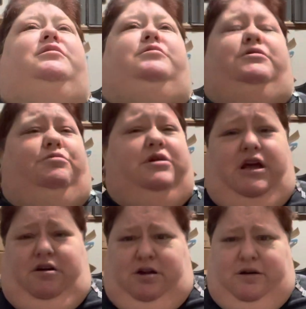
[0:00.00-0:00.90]
He wasn't
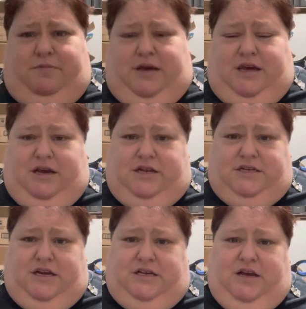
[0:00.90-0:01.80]
angry at me, because
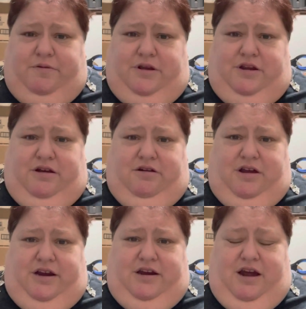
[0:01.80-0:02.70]
I was coming in there and
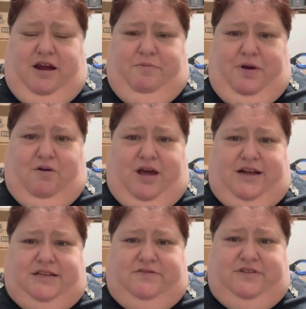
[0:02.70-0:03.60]
I'd pay all
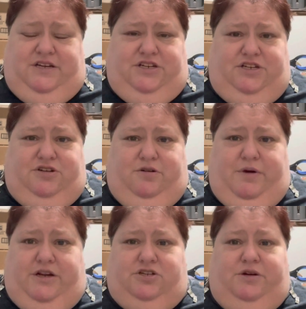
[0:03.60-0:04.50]
kinds of attention to him.
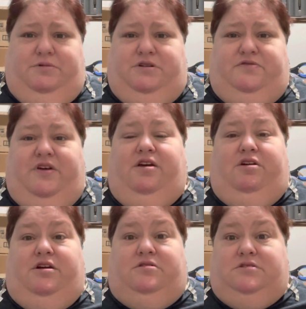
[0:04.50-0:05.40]
I trimmed his
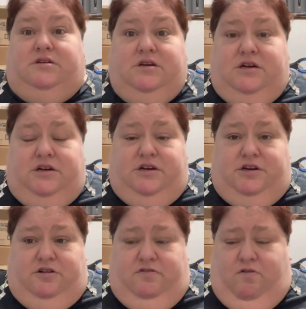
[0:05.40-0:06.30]
fingernails
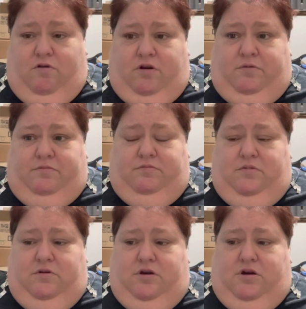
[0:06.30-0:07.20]
for him,
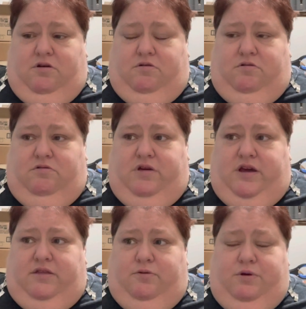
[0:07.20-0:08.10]

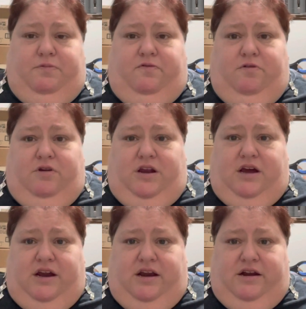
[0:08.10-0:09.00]
like the week before he
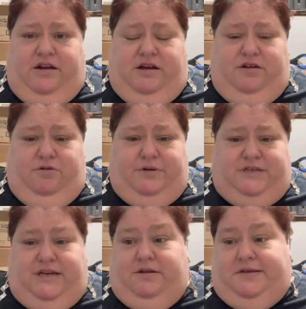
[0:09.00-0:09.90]
died. And I told him, I
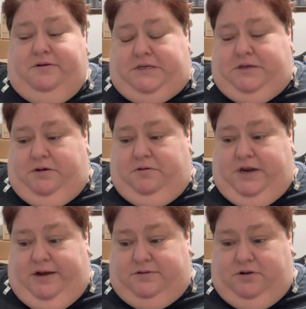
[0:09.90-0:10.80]
said, Dad, seriously, your
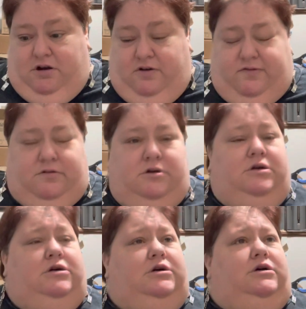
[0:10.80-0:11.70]
nails look awful.
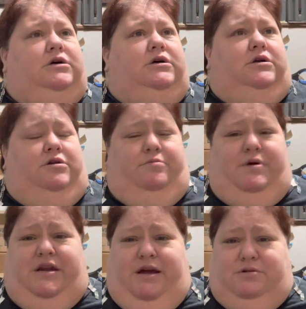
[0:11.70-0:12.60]

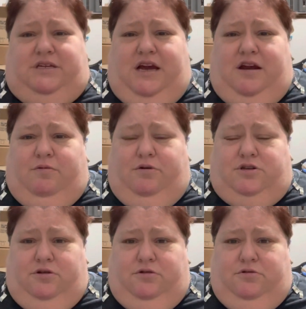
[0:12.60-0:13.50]
My dad was the kind of
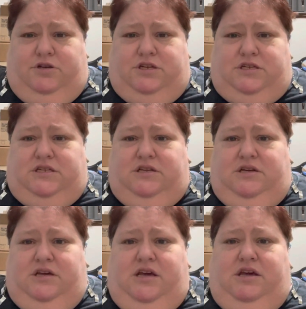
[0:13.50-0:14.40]
person who
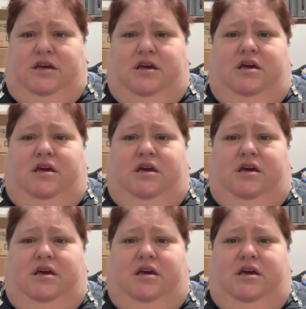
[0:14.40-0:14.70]
he